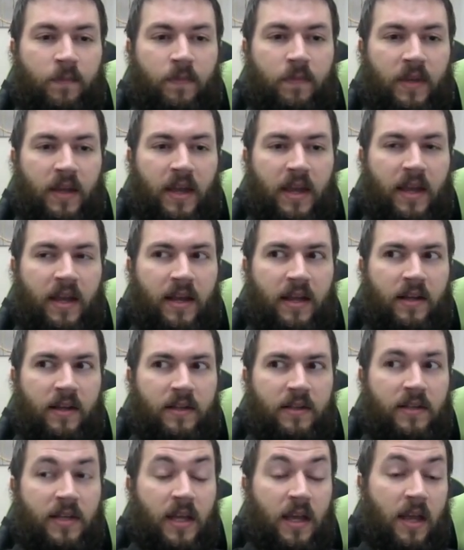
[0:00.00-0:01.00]

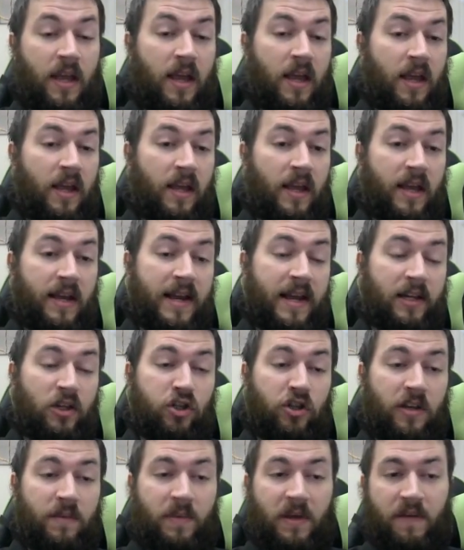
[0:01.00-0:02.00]
and can
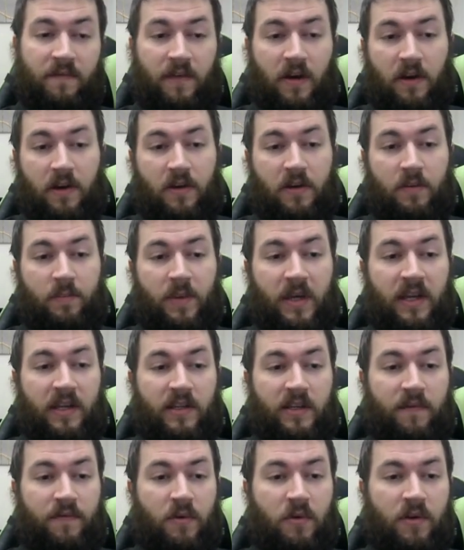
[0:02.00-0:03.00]
actually be a very good
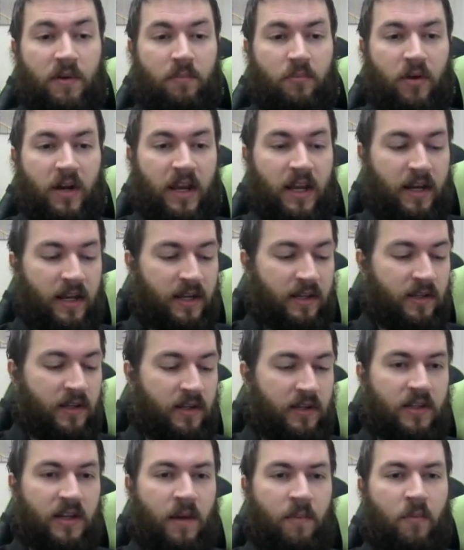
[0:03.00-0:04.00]
piece if you could bring it into
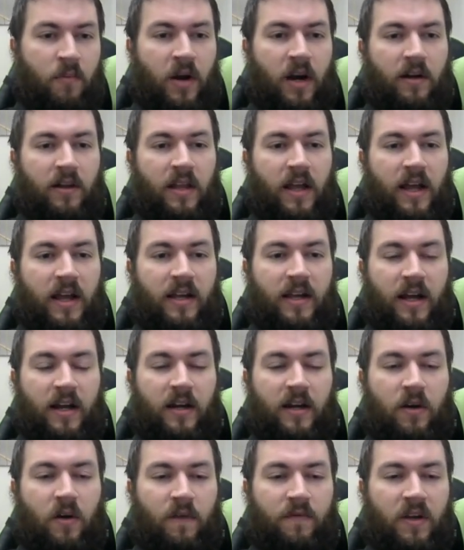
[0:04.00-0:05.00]
somewhere like, I
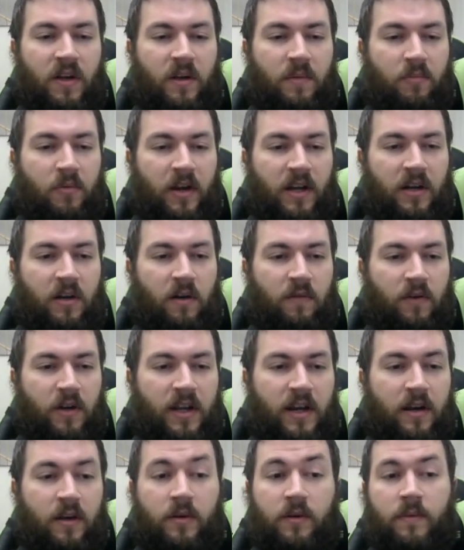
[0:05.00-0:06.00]
don't know, if you could bring it over
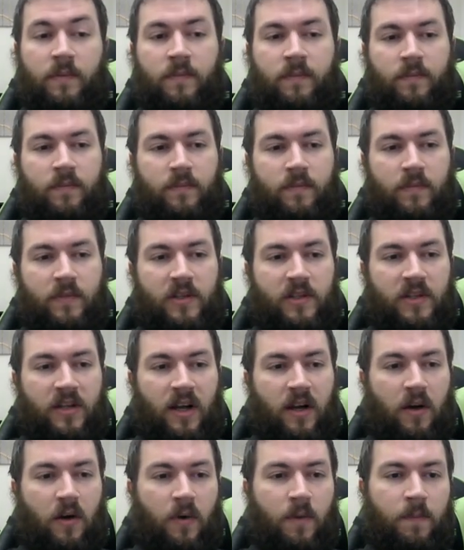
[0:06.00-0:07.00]
here.
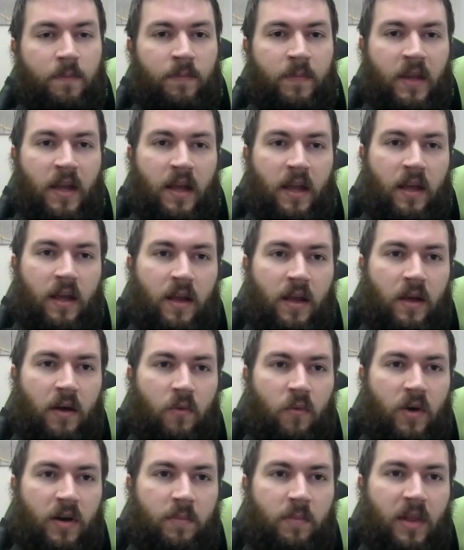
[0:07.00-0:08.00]
So
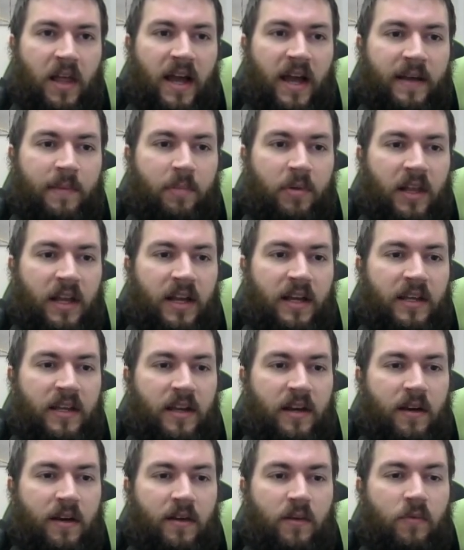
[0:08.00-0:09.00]
what Black played
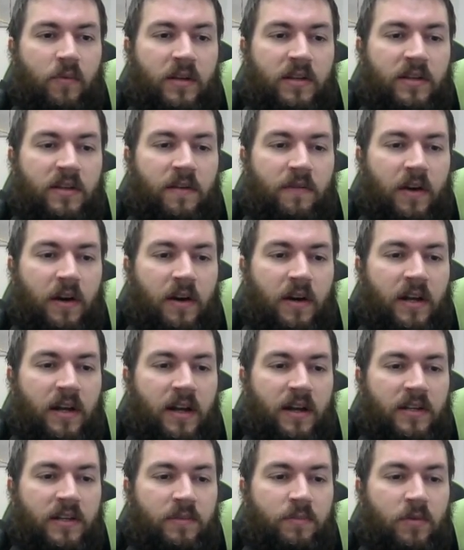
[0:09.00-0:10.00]
here was the very
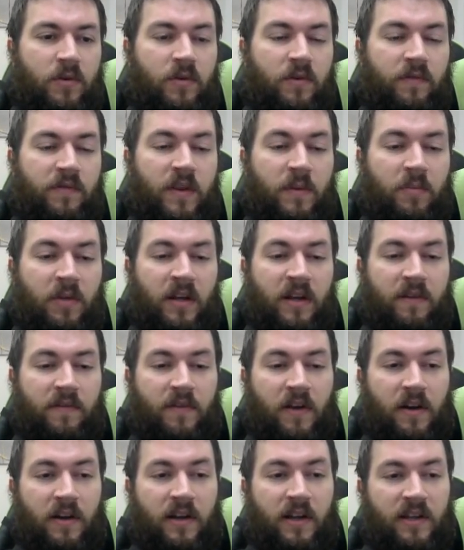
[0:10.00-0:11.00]
nice move. He played a
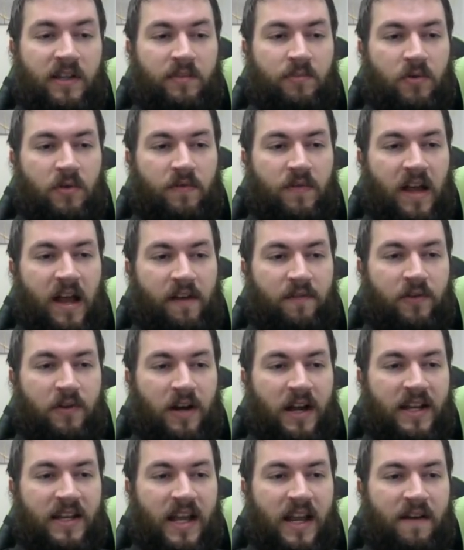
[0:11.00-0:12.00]
very nice move after
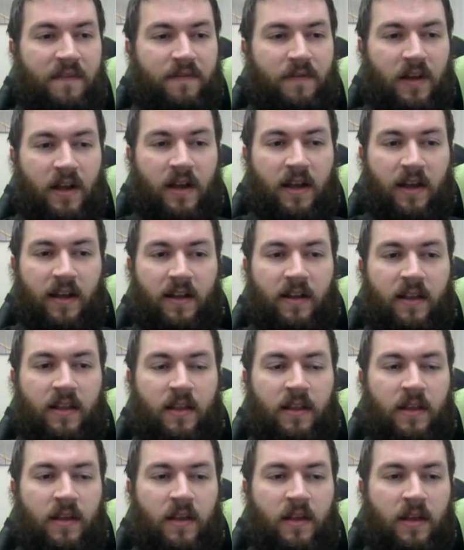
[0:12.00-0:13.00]
identifying
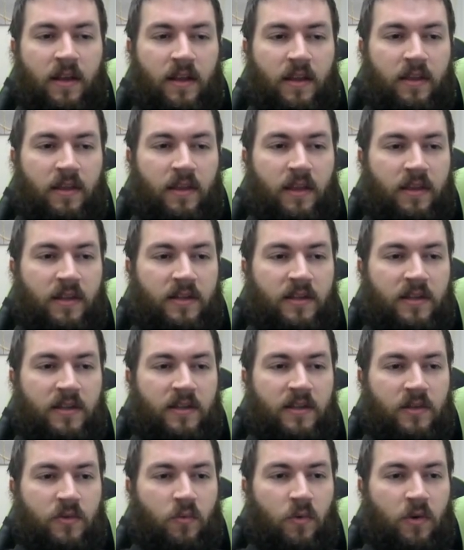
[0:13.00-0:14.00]
that this is
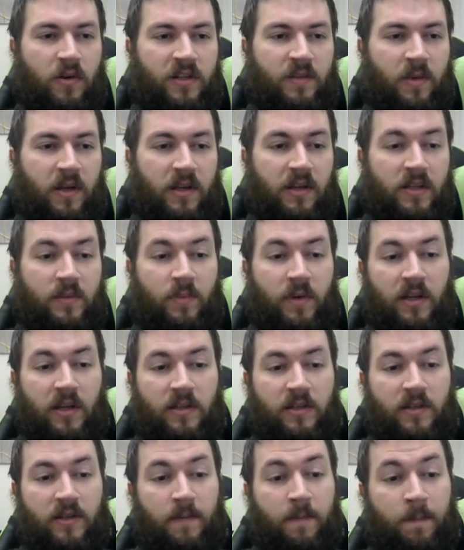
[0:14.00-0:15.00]
his worst placed
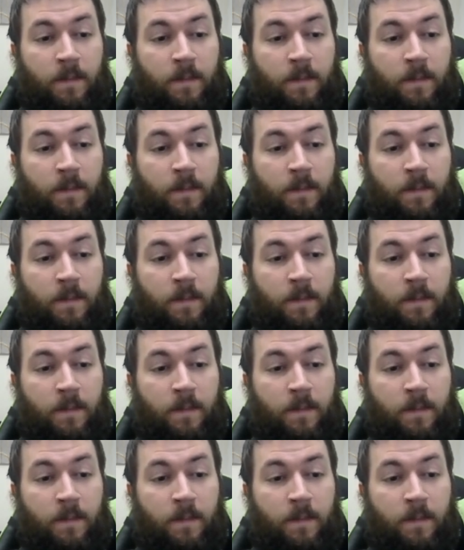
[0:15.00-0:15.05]
piece.